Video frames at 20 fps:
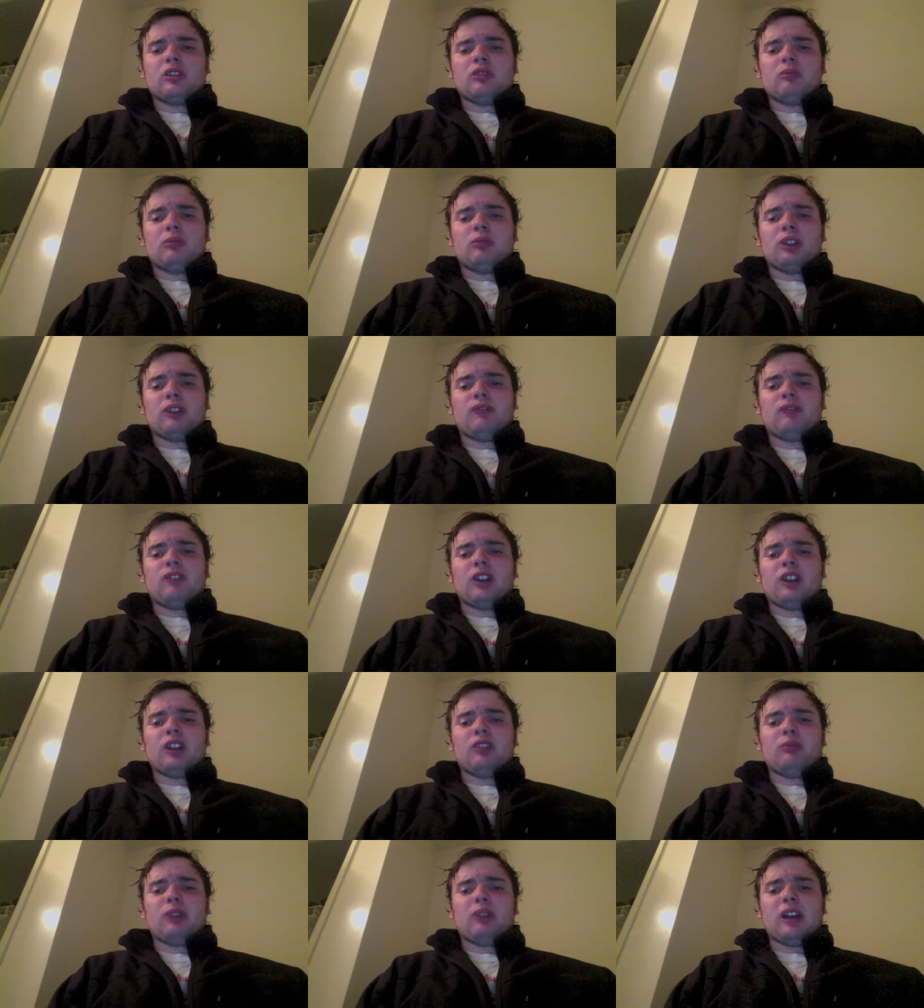But at
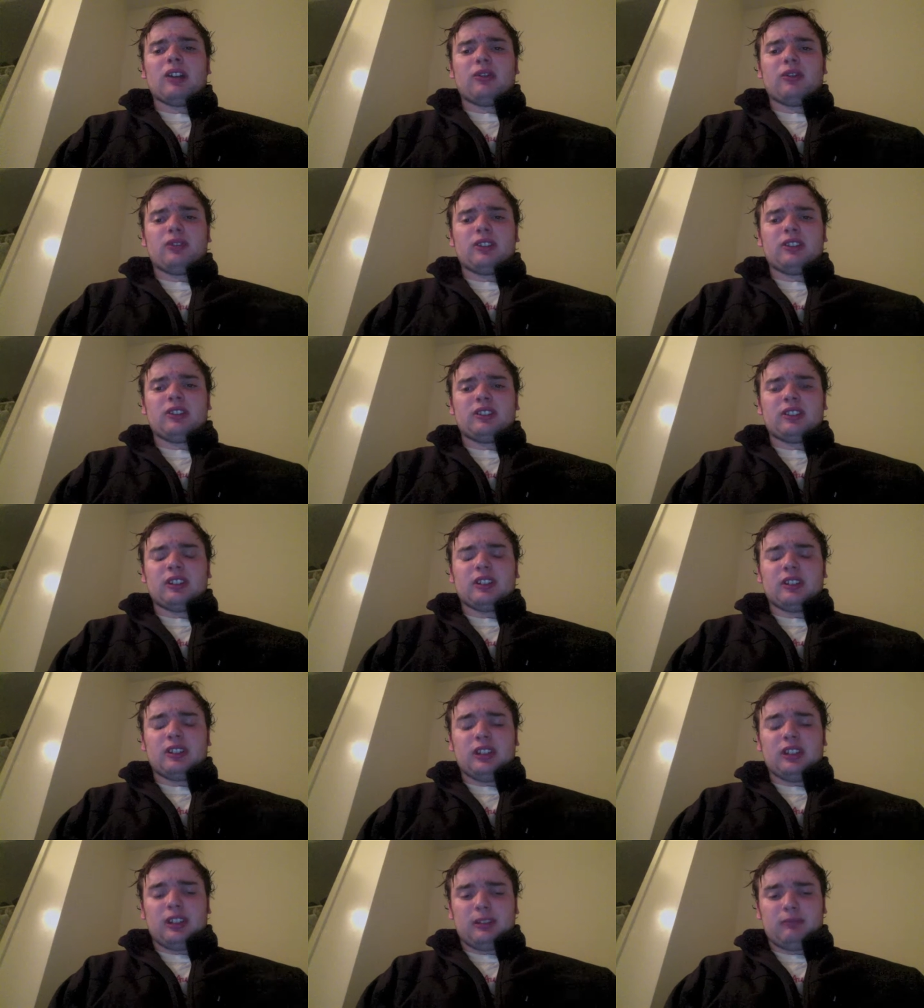Final Battle this
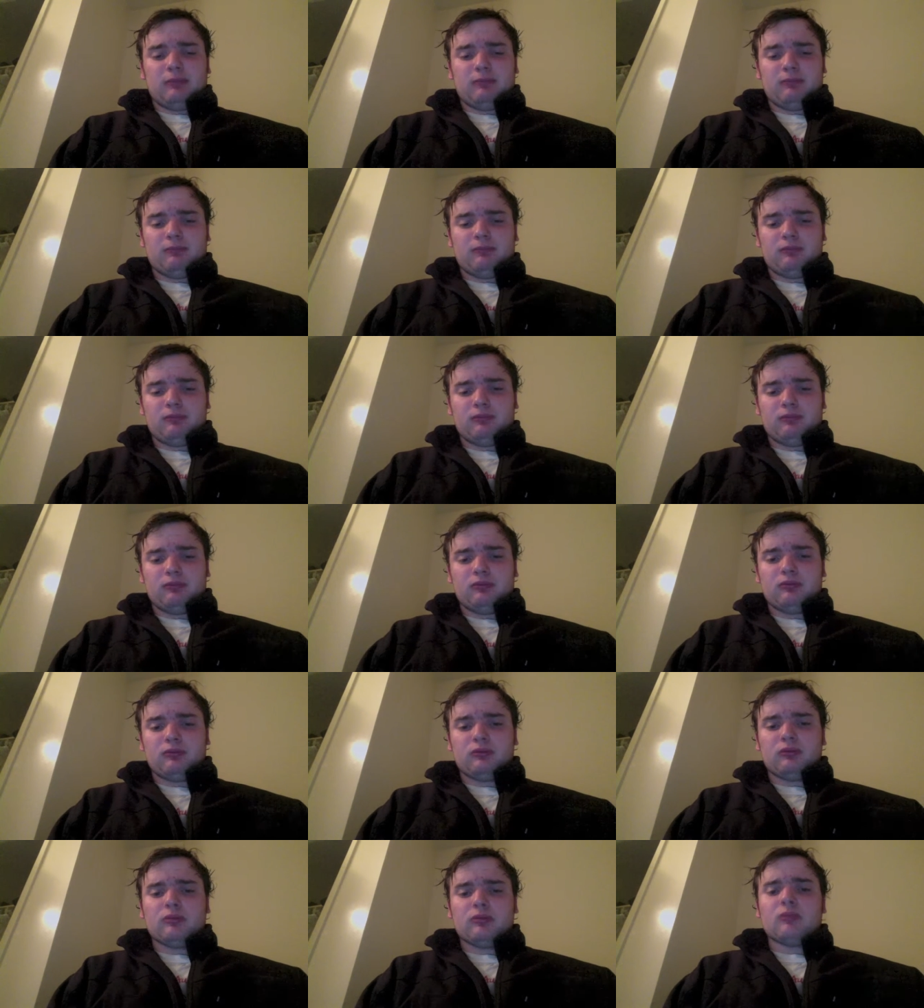Sunday,
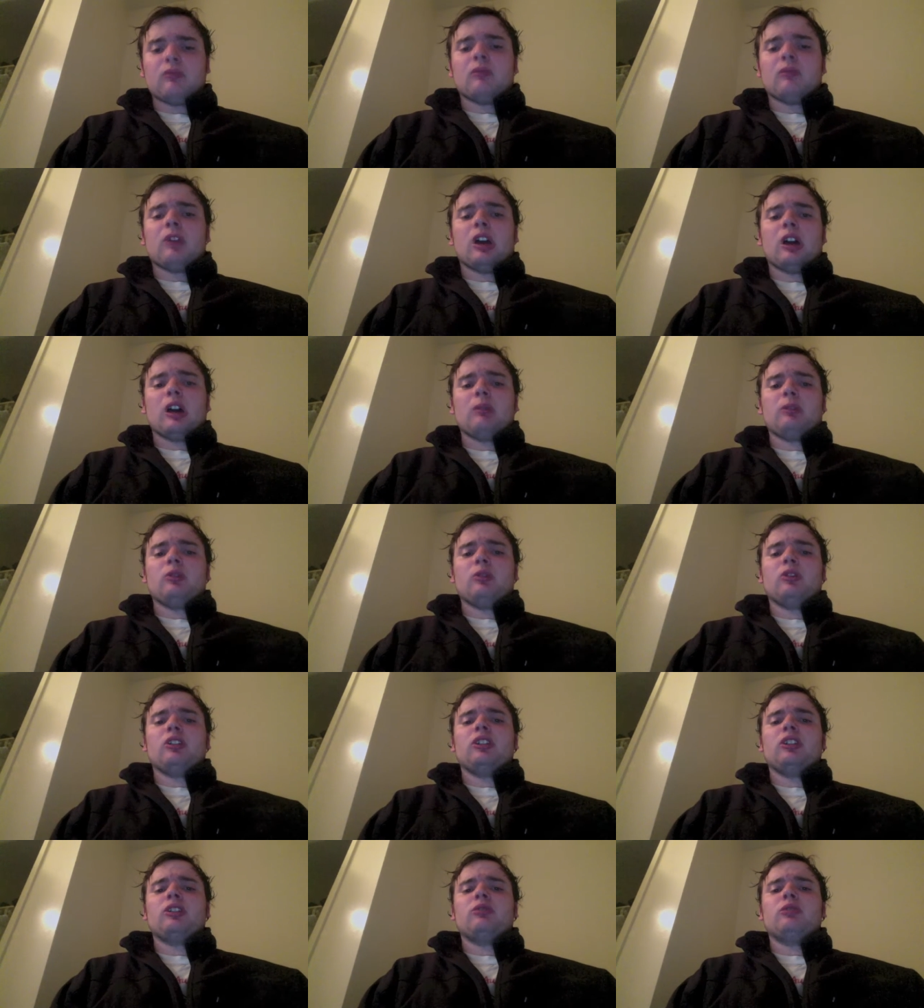I'm
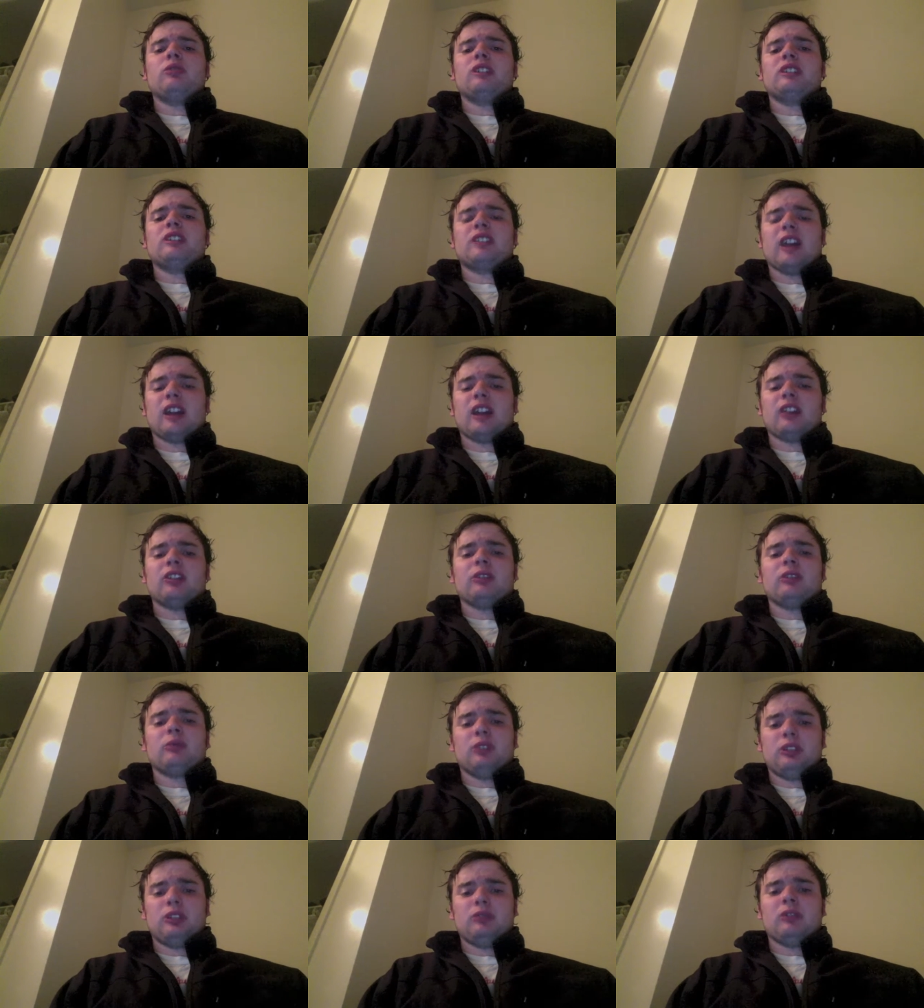going to do exactly
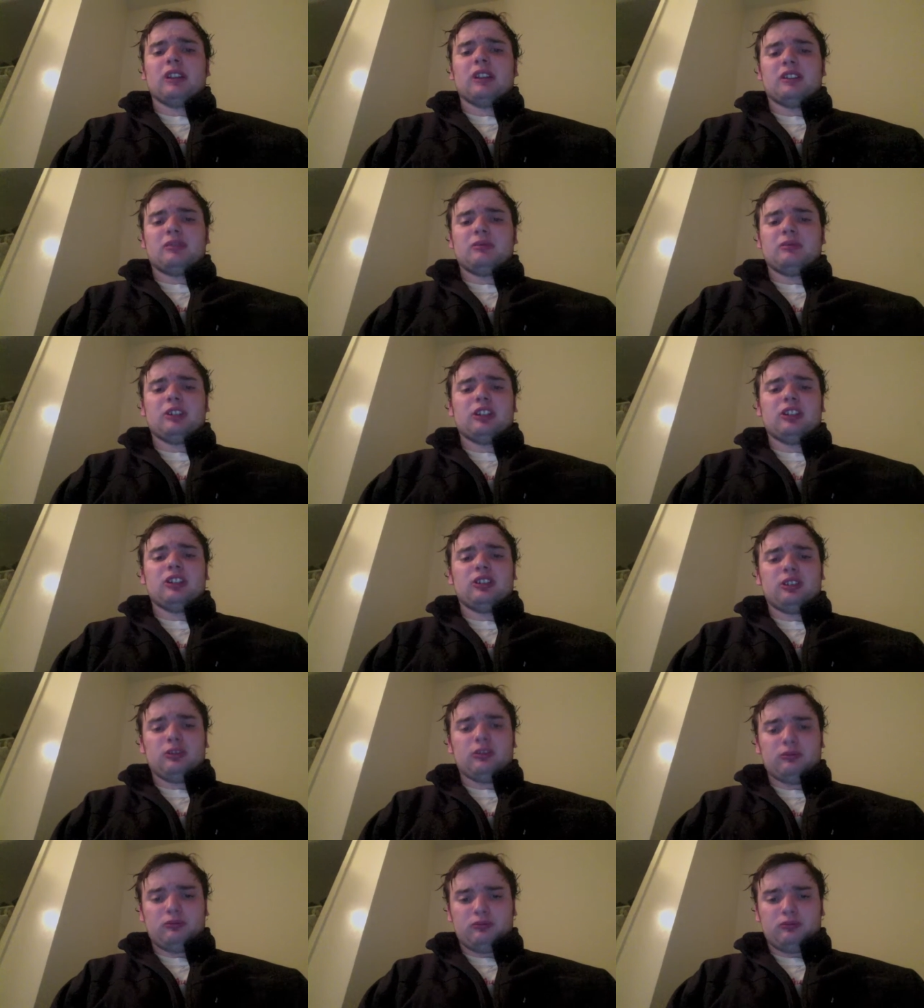what you asked me to
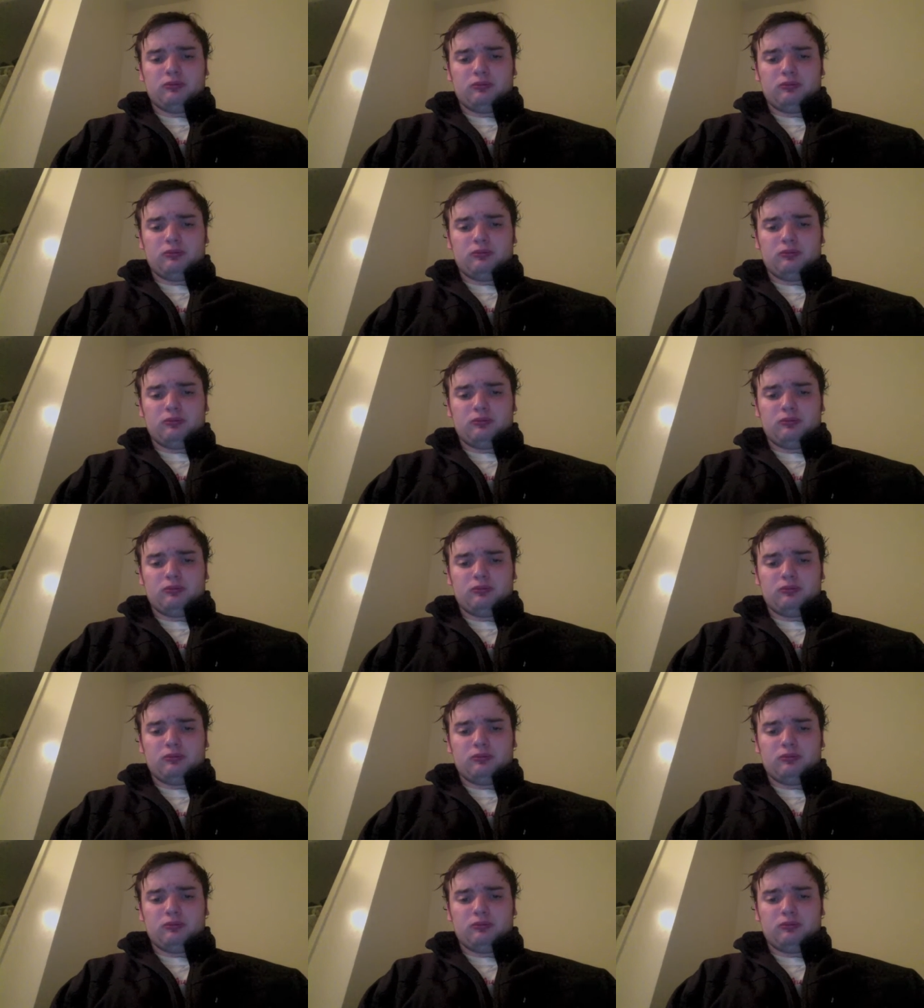do.